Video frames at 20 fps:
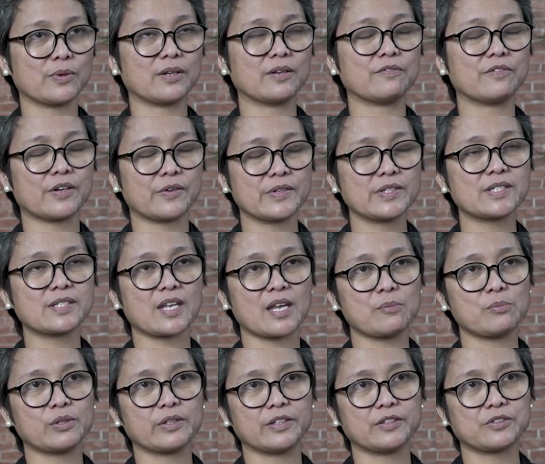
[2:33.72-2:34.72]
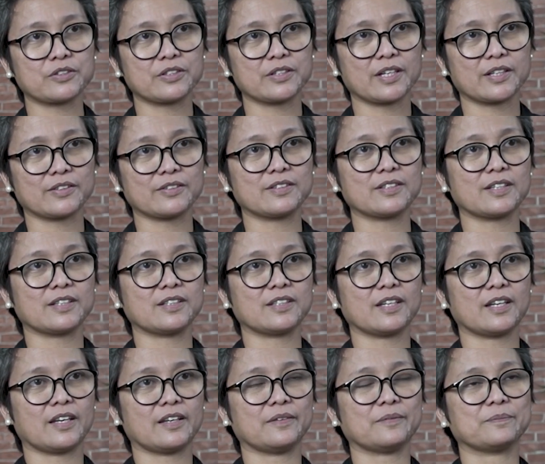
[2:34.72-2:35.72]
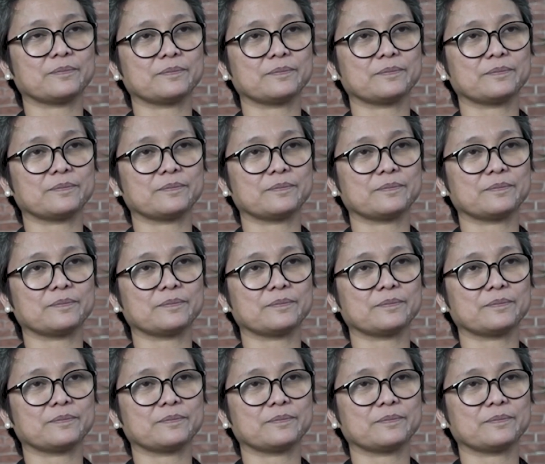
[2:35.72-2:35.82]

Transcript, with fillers: We had a very stable internet on that day.